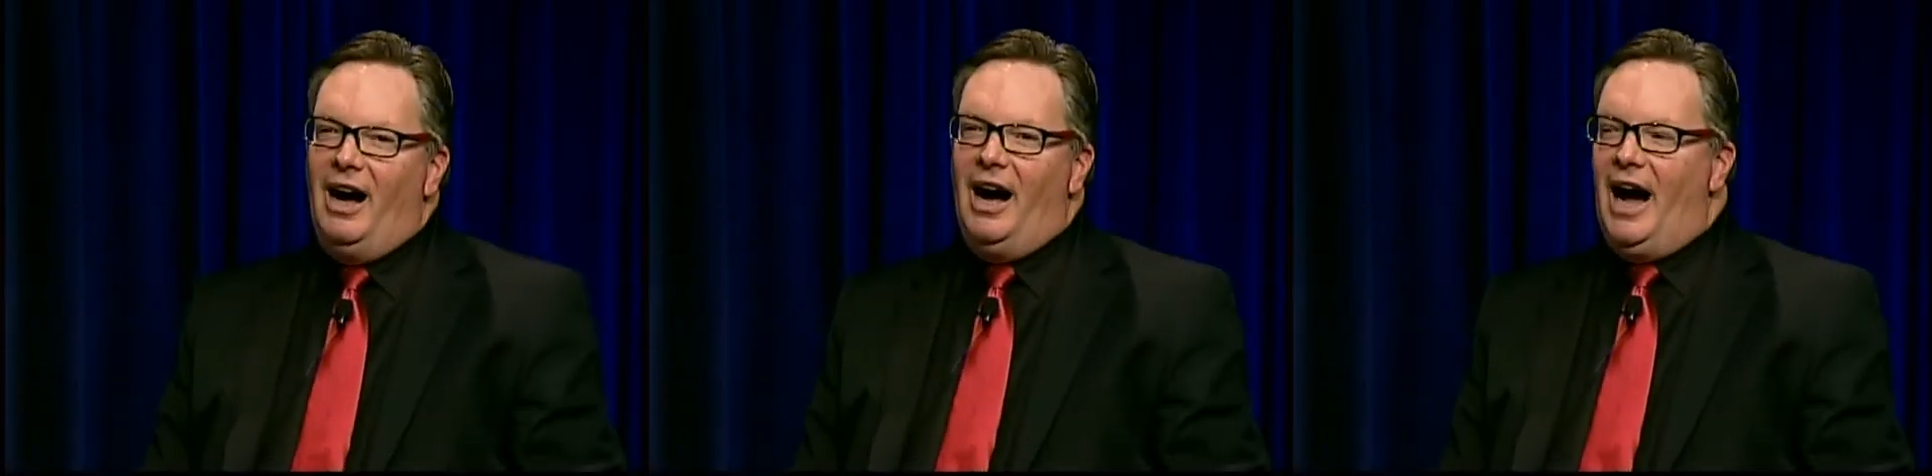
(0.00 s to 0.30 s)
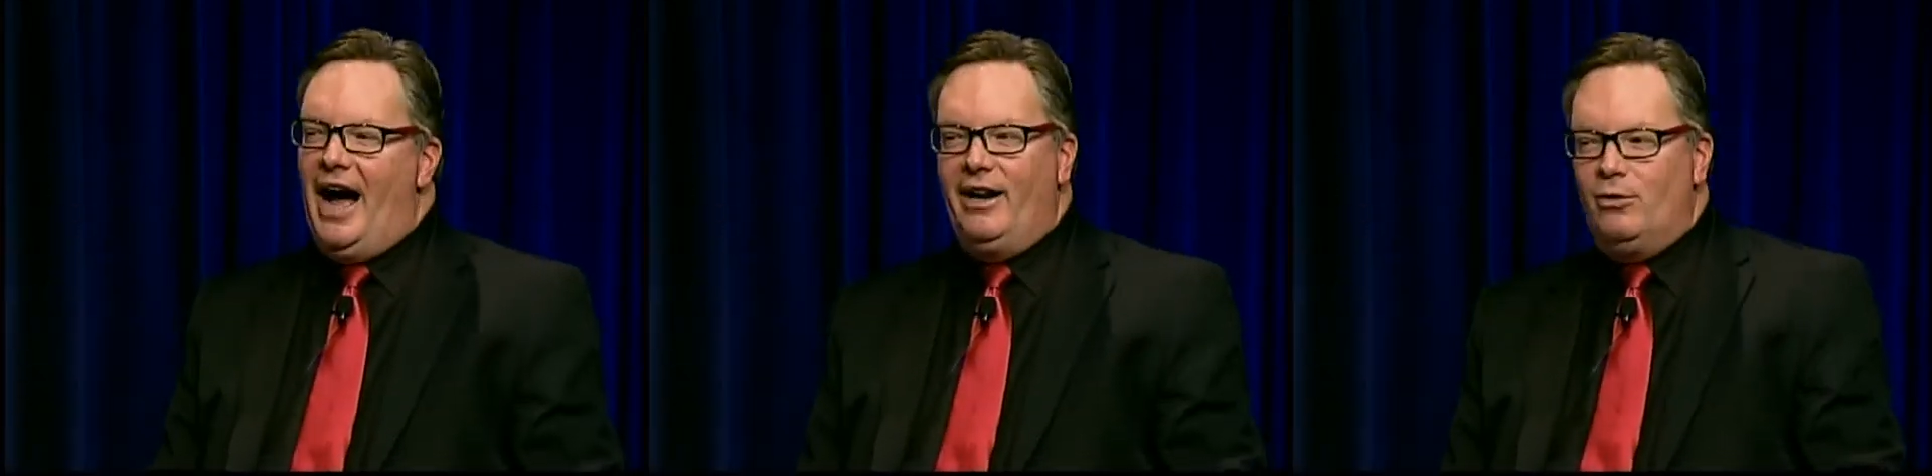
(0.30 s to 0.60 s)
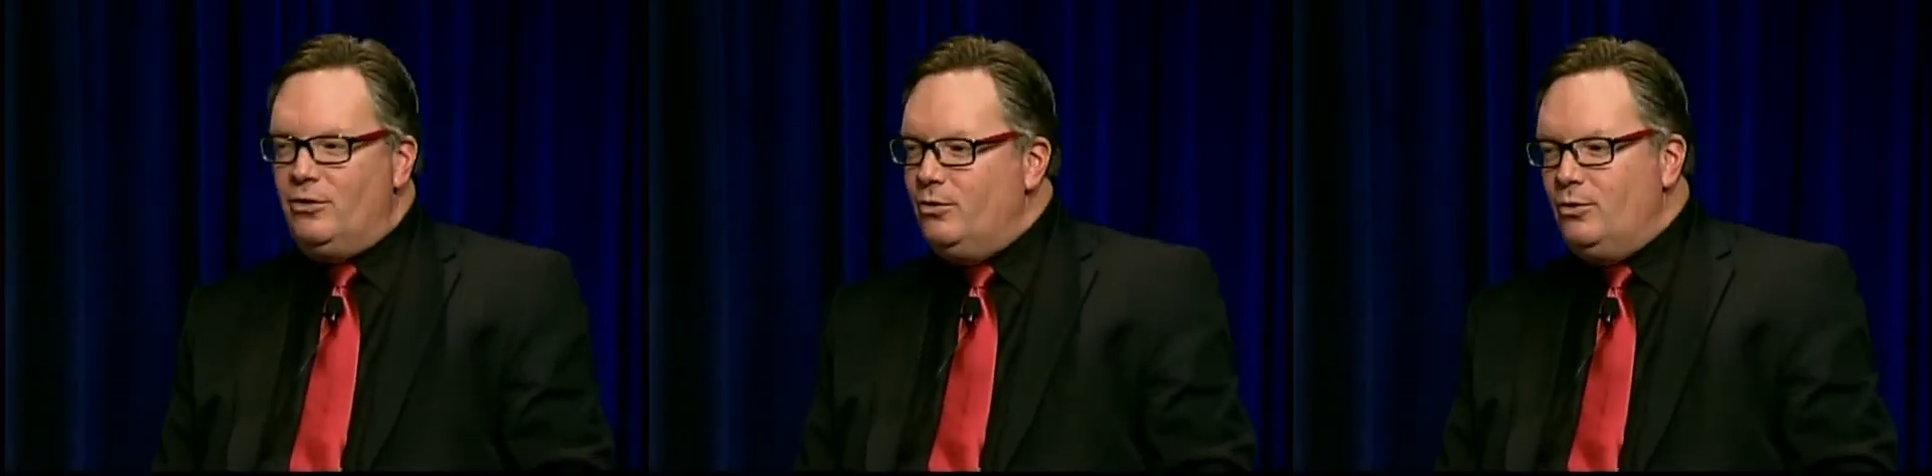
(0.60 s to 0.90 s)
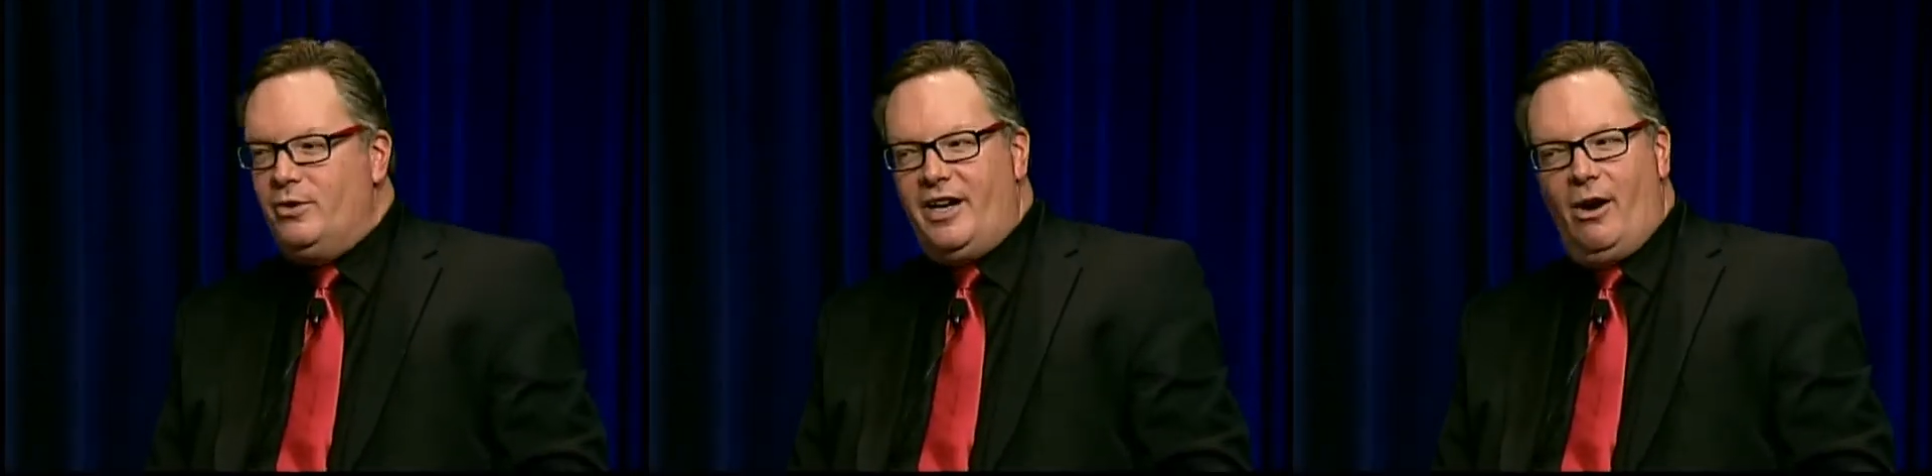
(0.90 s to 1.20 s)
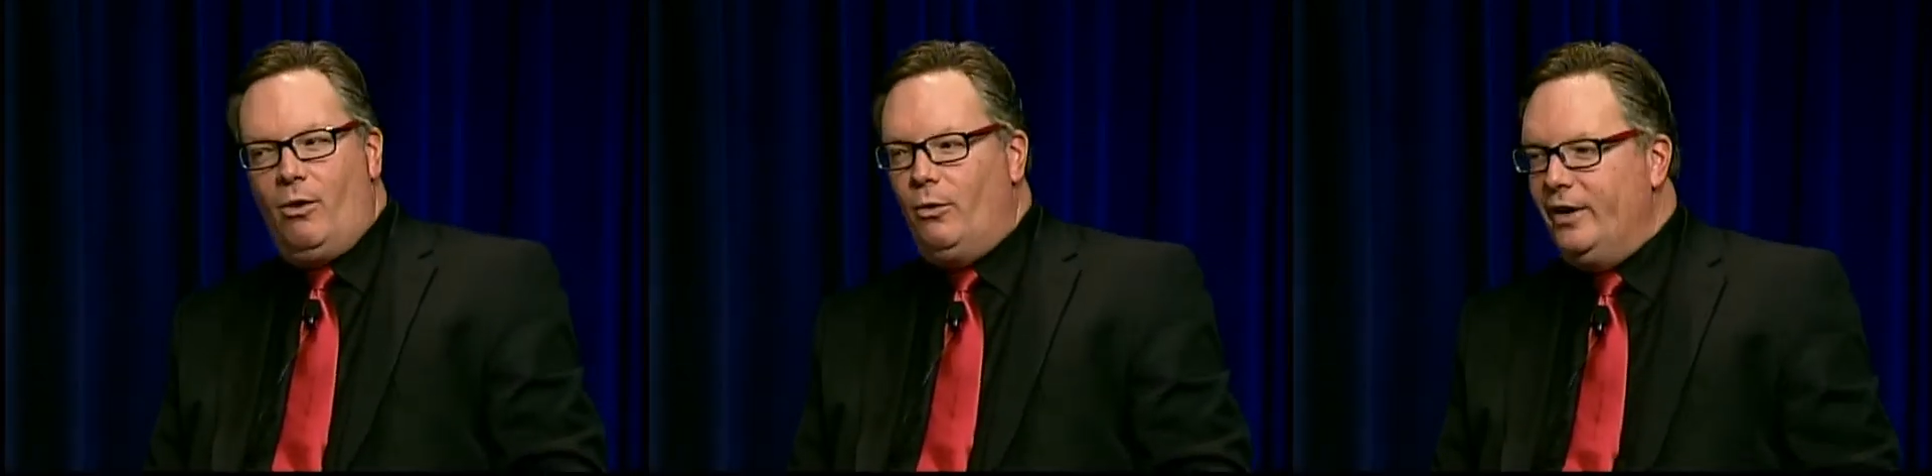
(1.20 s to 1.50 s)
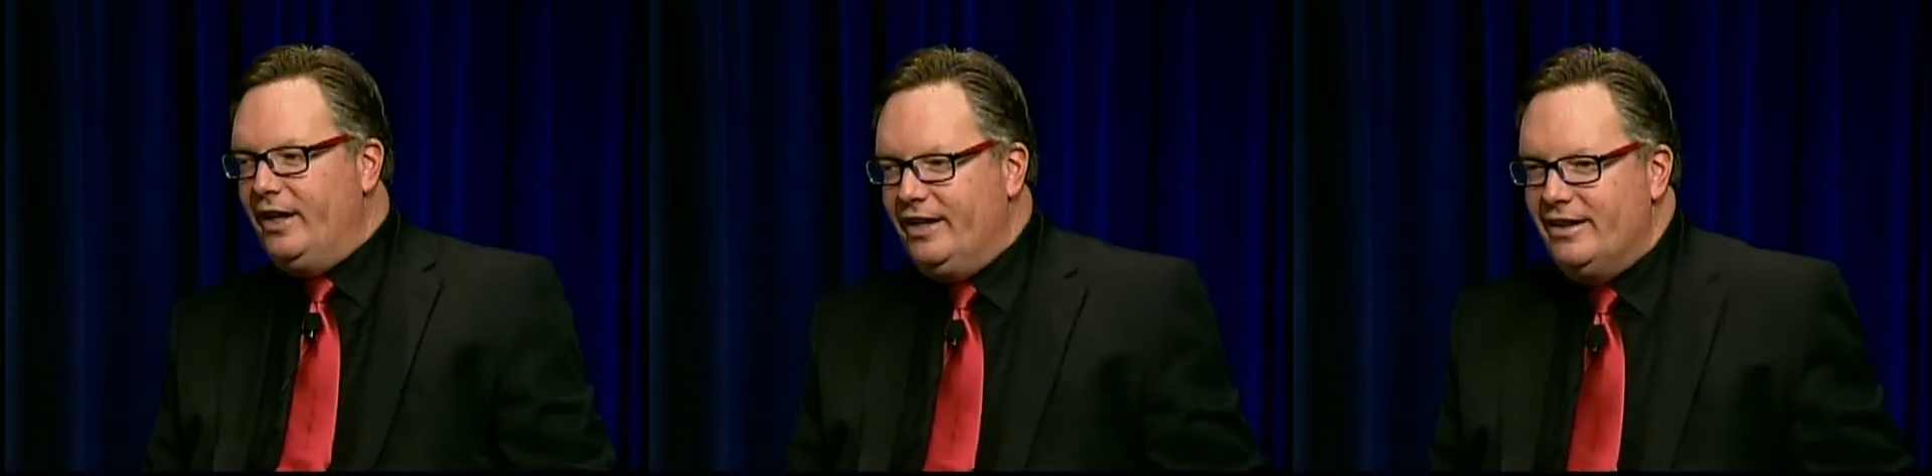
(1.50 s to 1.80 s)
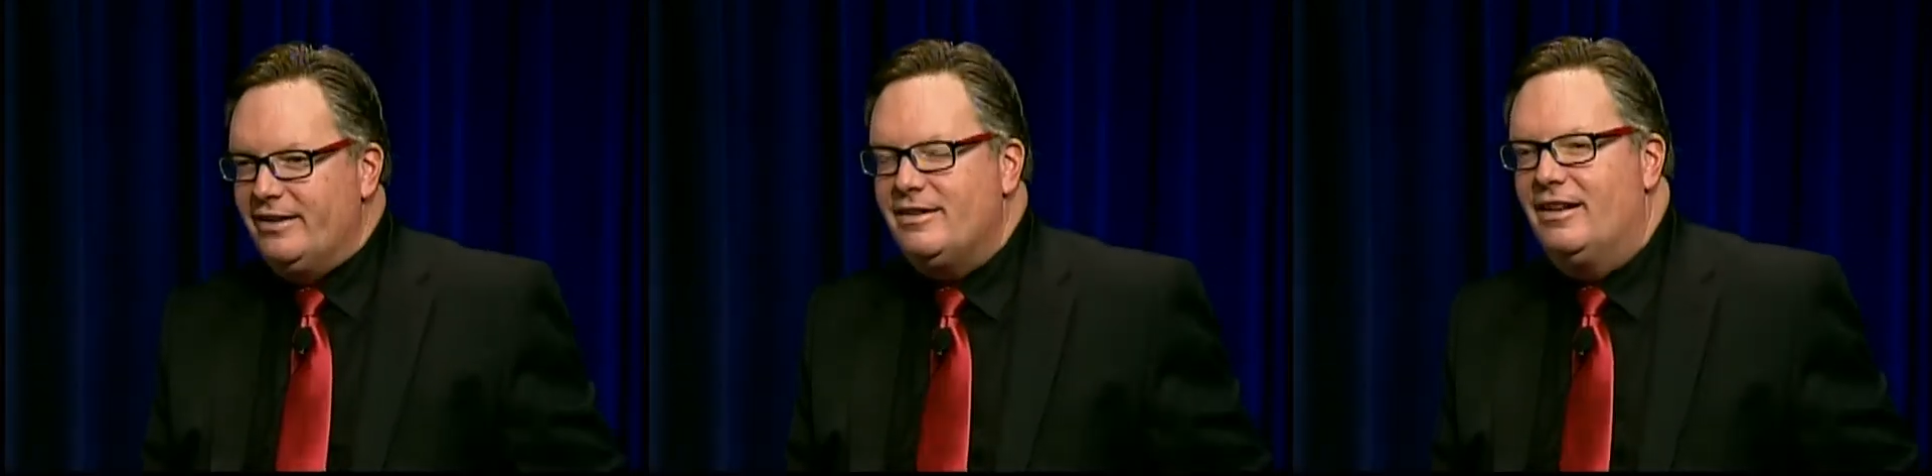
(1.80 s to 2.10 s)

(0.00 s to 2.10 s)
I don't do tarot readings.